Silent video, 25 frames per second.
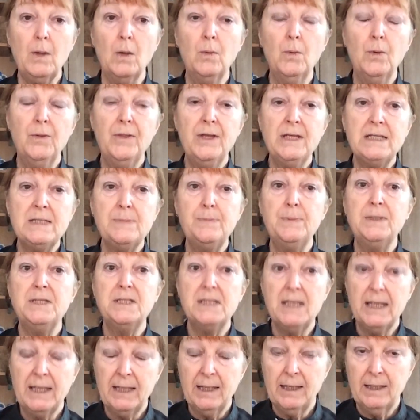Well, this
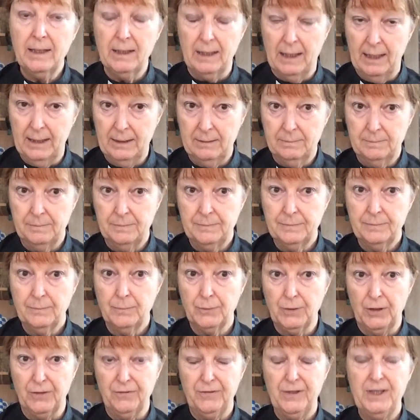particular
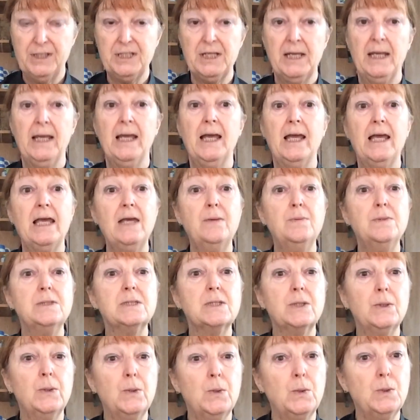prophet, he
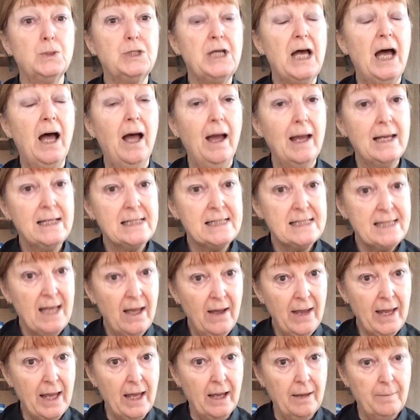was called
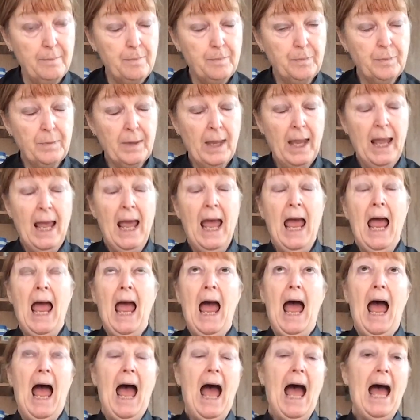Isaiah.
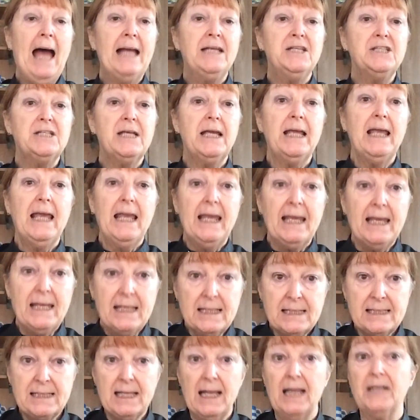And
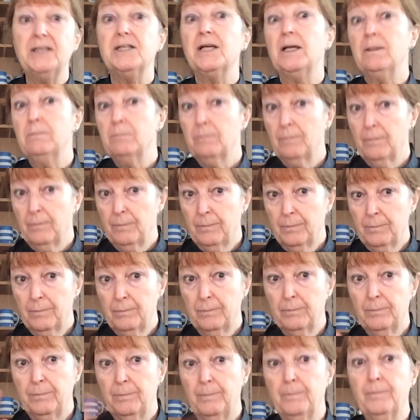he said,
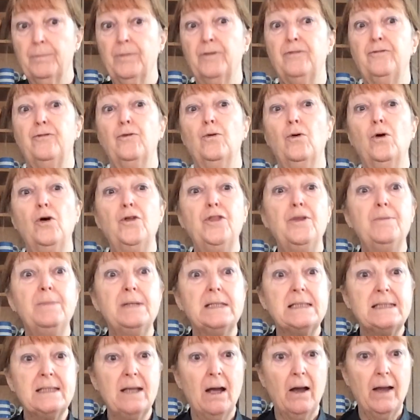before the
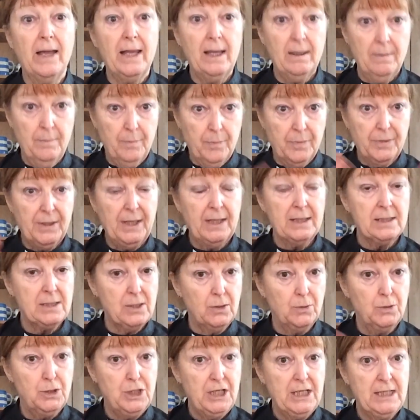Messiah, that's
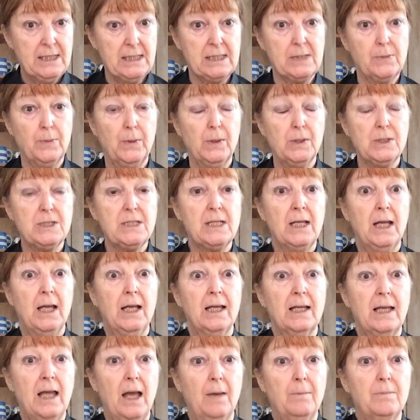who Jesus was,
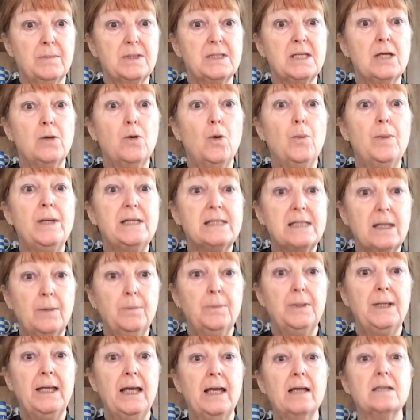comes, there will be
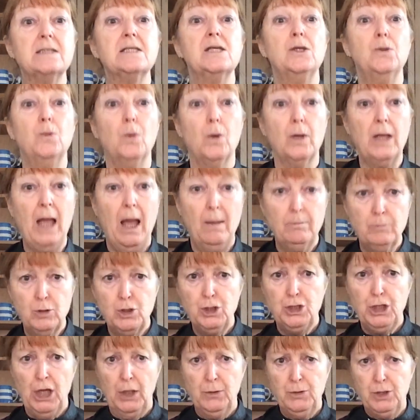somebody else who will come
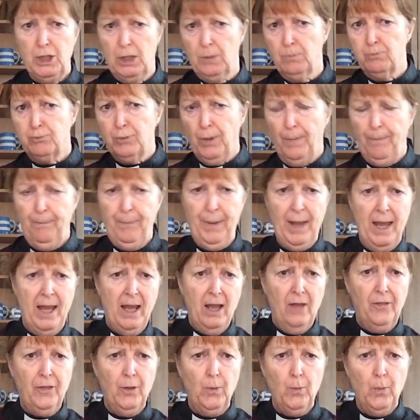shouting,
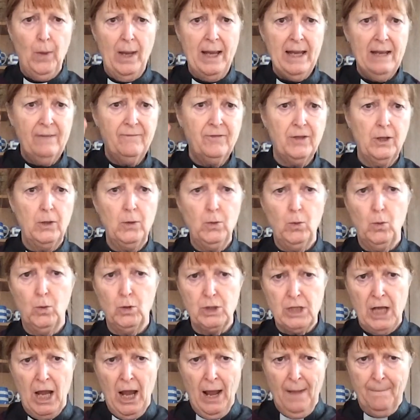prepare the way of the
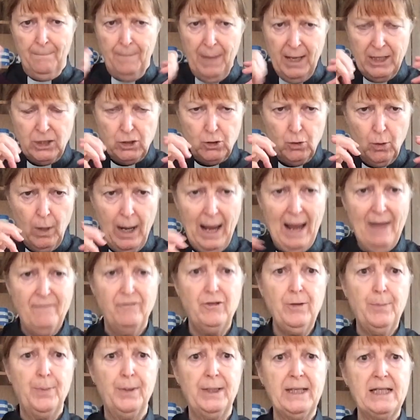Lord. Make sure
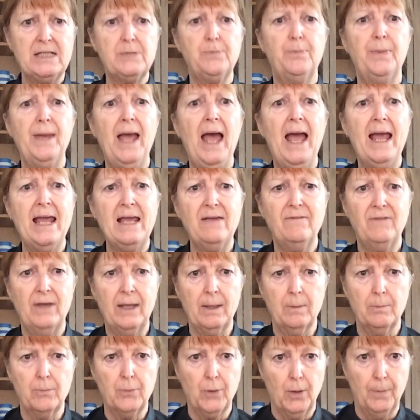everybody's
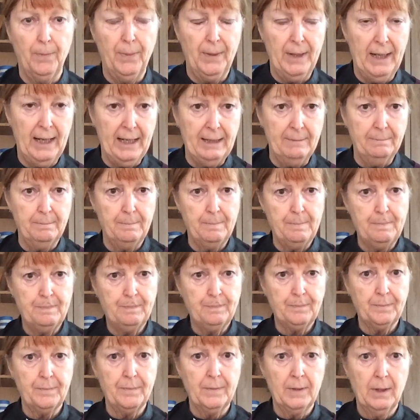behaving properly.
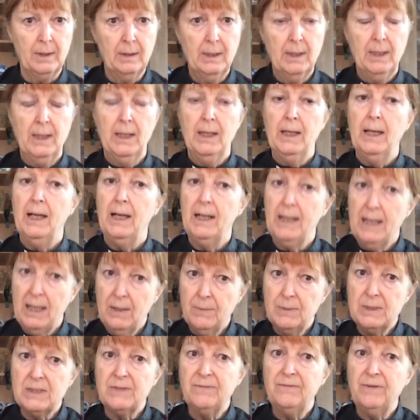And he
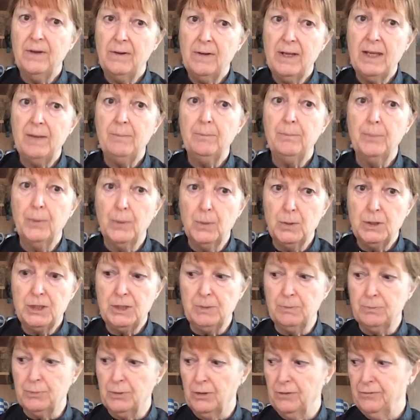was a very
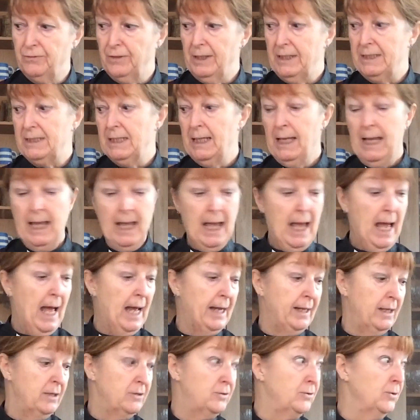important prophet.
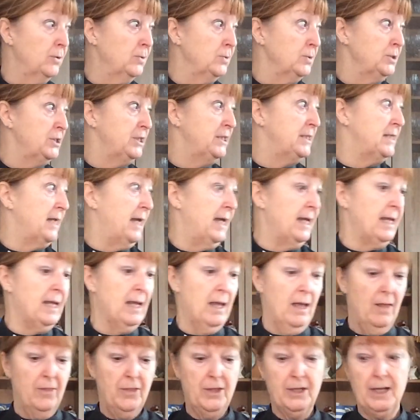And I thought today
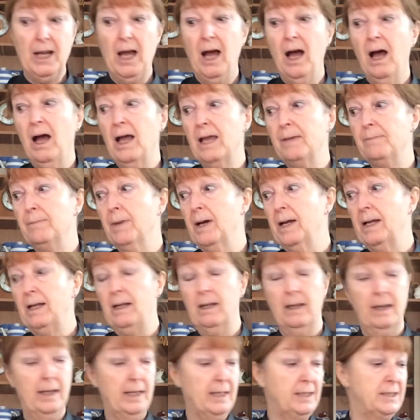that I might
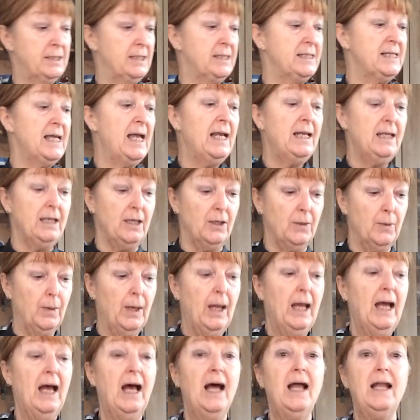like to tell you
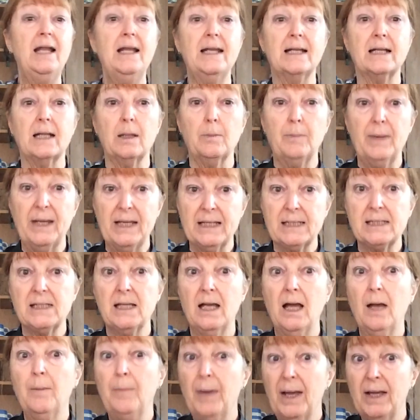a little bit
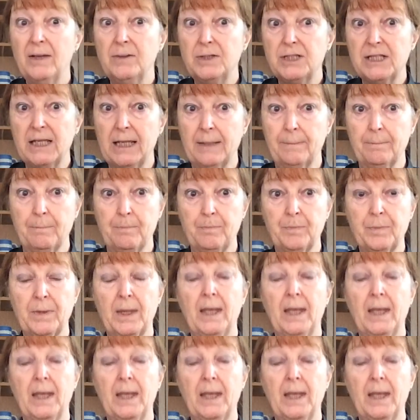about him,